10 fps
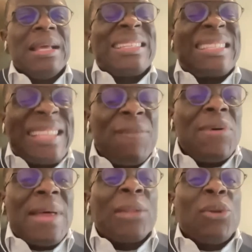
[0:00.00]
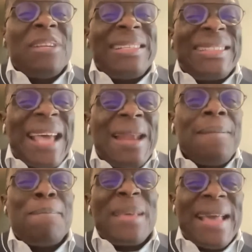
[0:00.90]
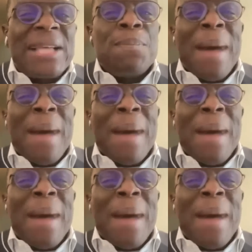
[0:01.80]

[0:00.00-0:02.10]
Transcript: 7 out of the 10 biggest